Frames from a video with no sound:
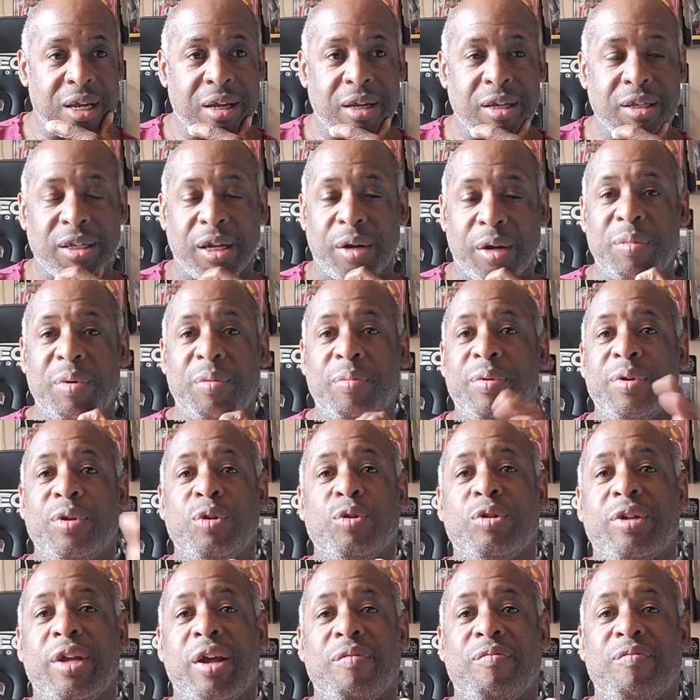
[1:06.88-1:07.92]
Because I remember
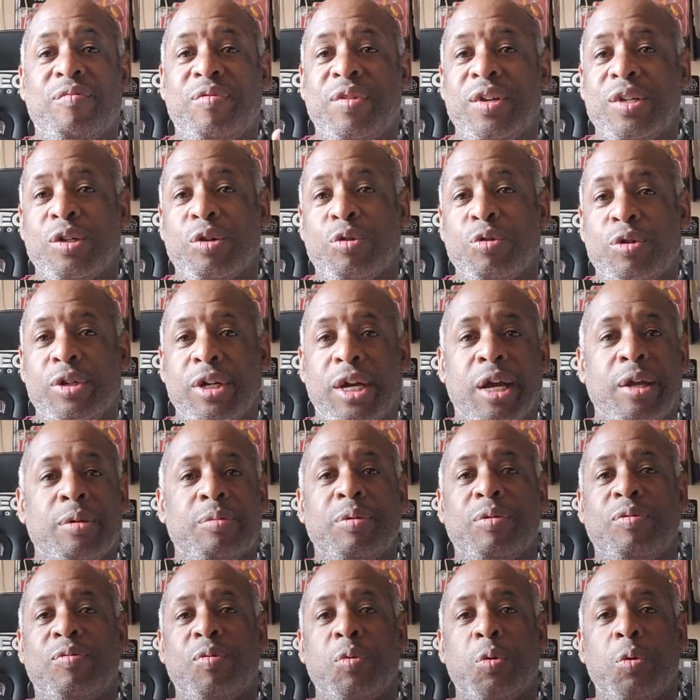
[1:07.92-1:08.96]
used to have physical jobs
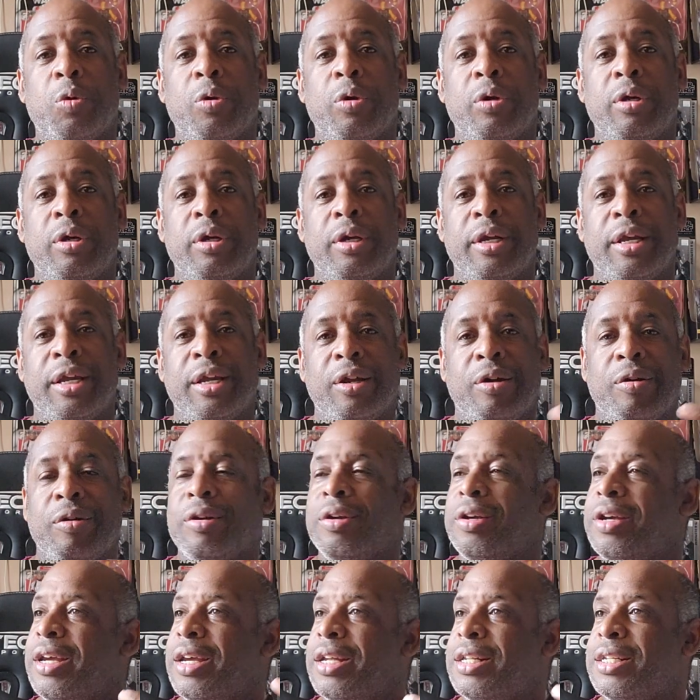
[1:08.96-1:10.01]
before. You know,
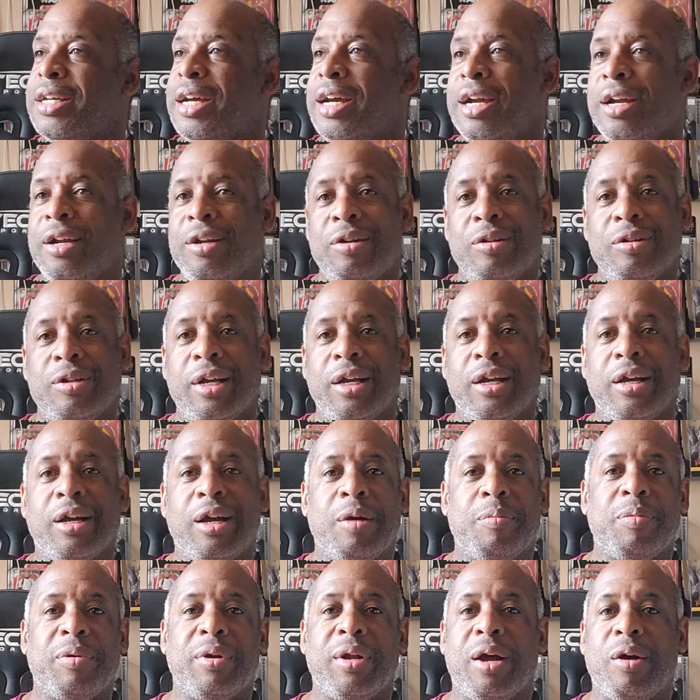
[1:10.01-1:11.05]
you get tired, you take a
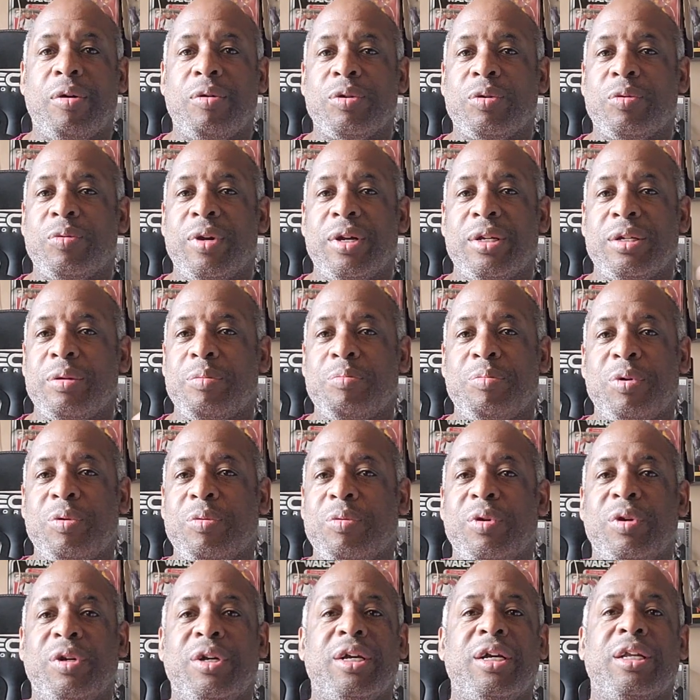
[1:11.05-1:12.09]
couple hours rest, and
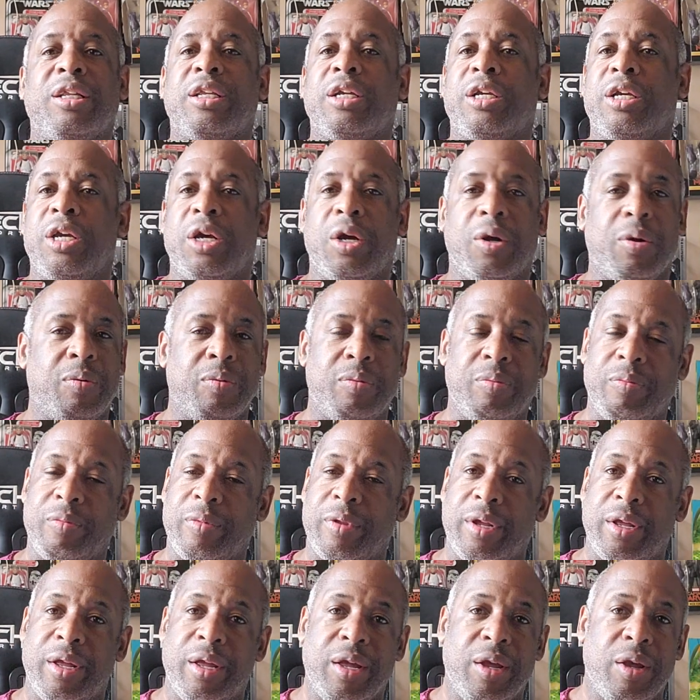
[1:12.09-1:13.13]
boom, you're good to go.
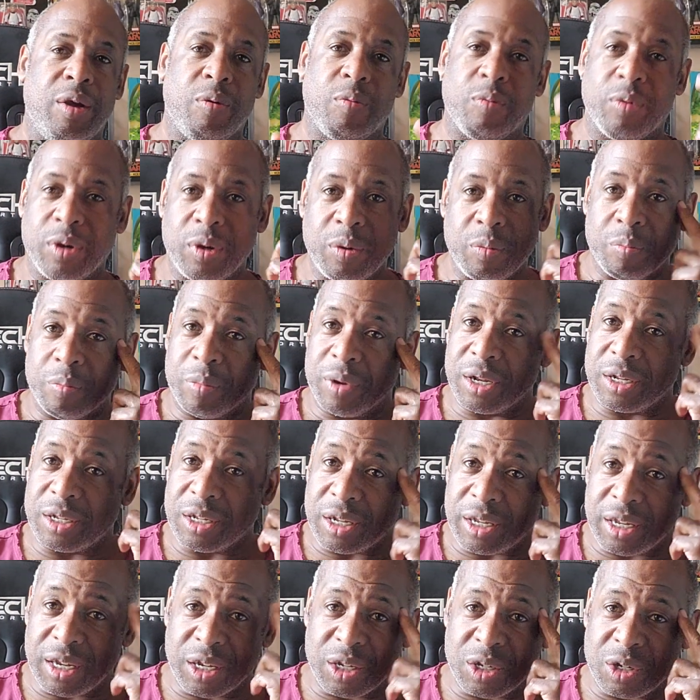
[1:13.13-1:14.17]
When you're
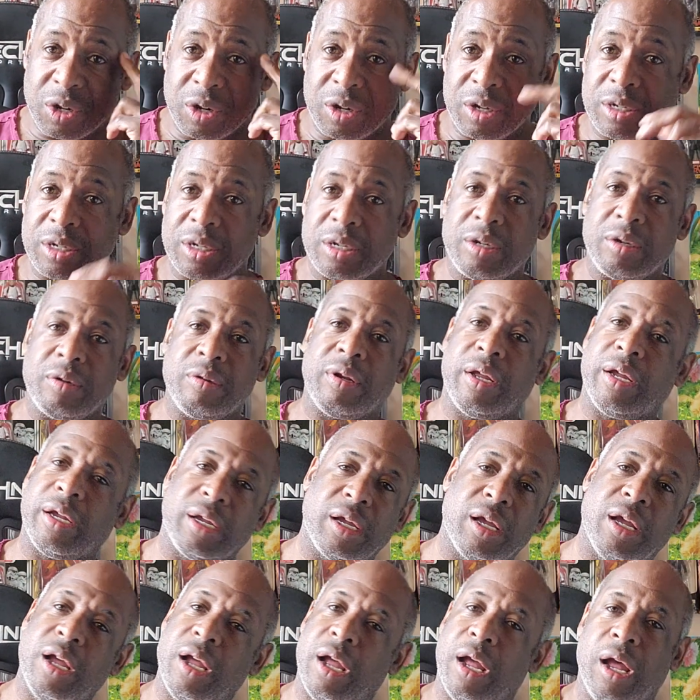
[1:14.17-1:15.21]
mentally exhausted, you're like,
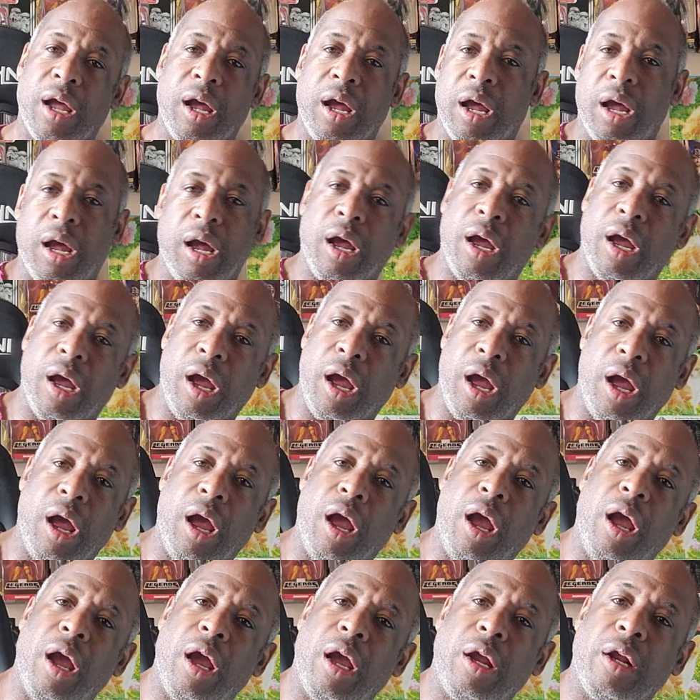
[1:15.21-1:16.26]

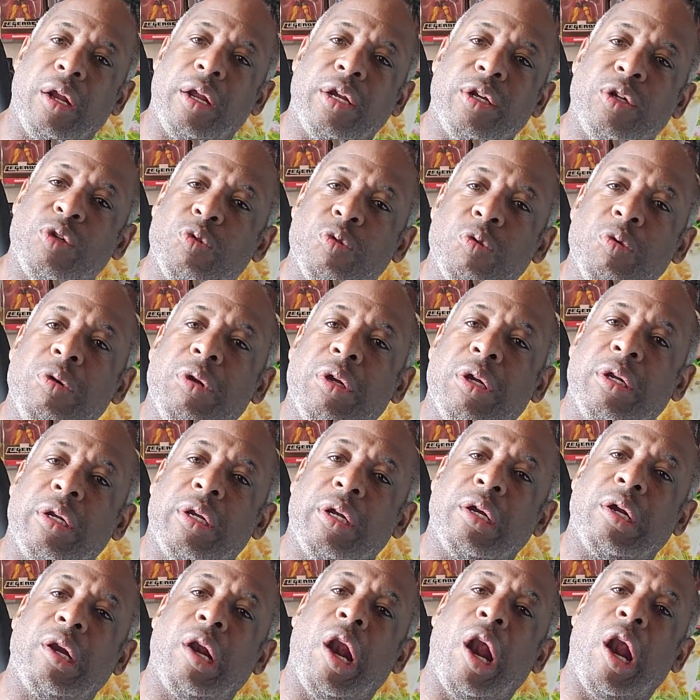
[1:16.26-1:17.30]
uh, you're like drooling,
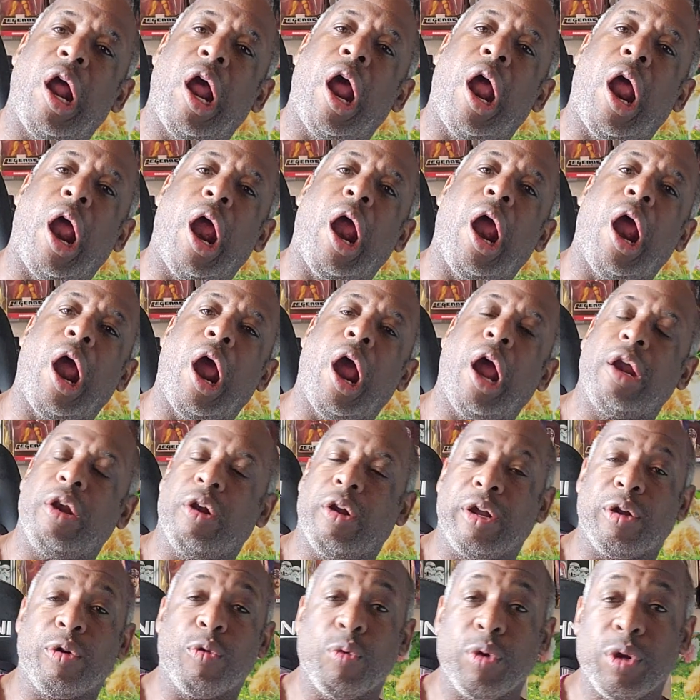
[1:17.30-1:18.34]
like,
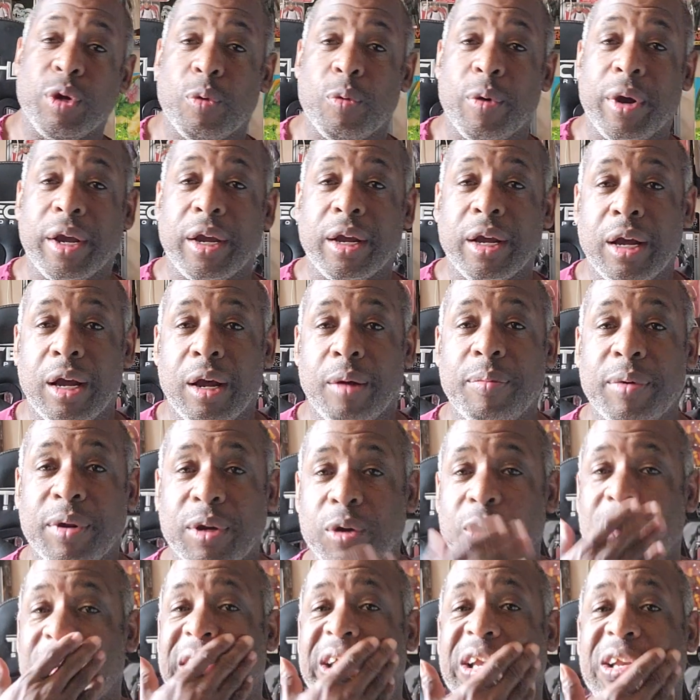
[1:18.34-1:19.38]
Rah. like when you wake up
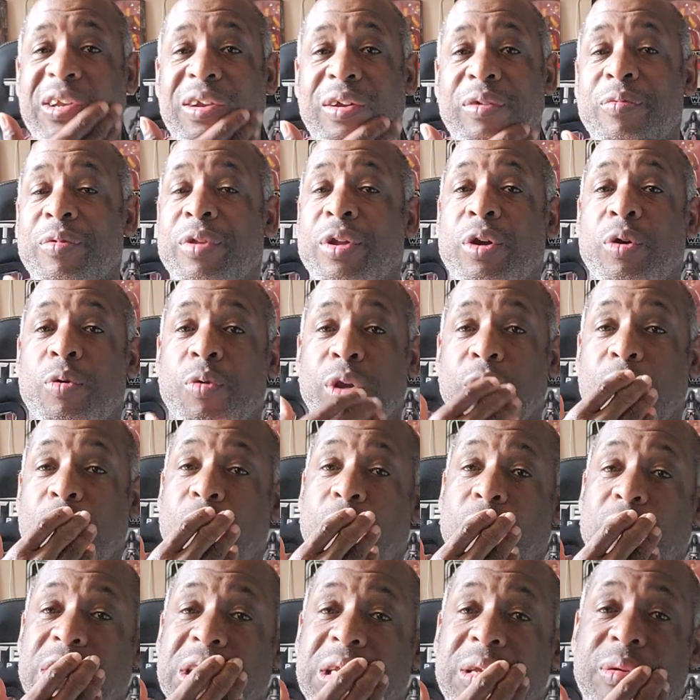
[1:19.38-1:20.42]
and you're like, when you
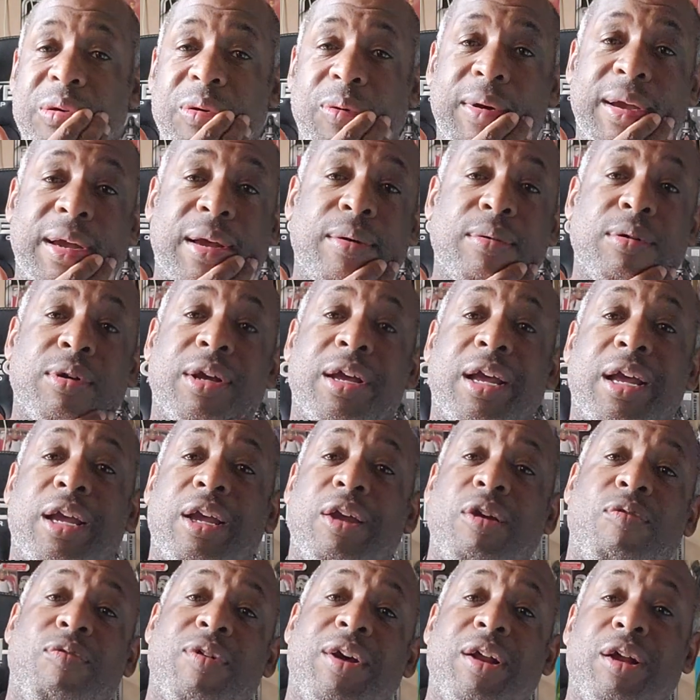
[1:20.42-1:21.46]
go to sleep, you wake up, you
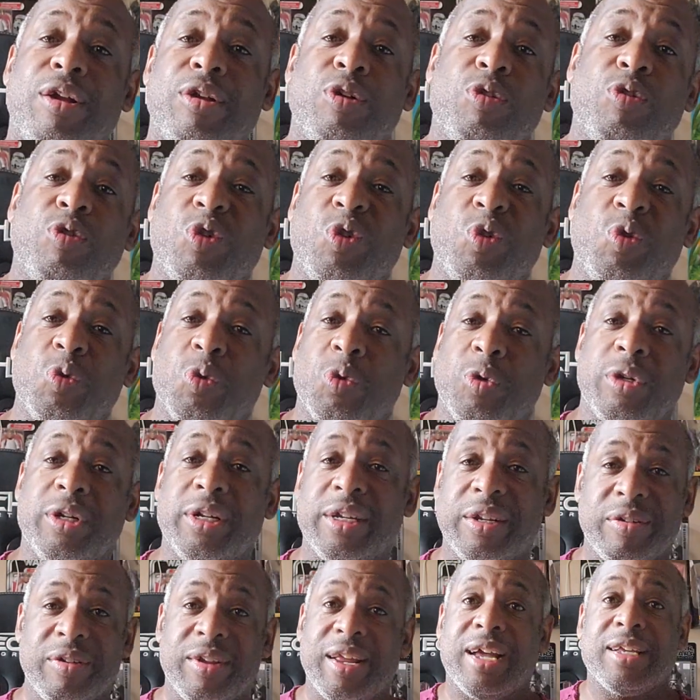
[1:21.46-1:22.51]
you find out you was
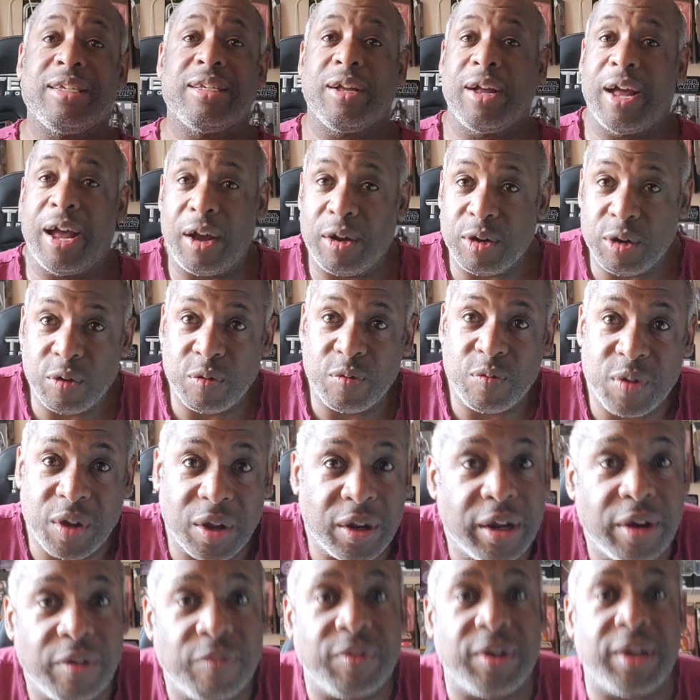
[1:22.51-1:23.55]
drooling. That's the how you
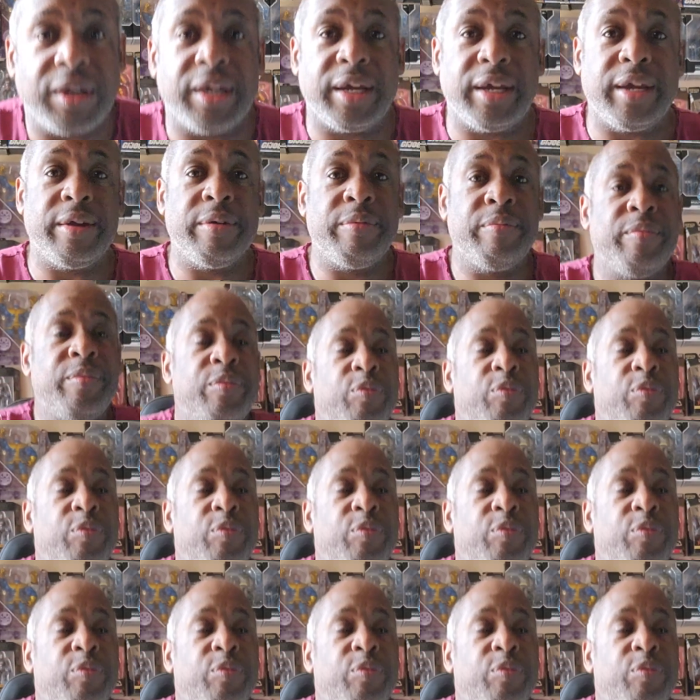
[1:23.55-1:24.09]
feel every day.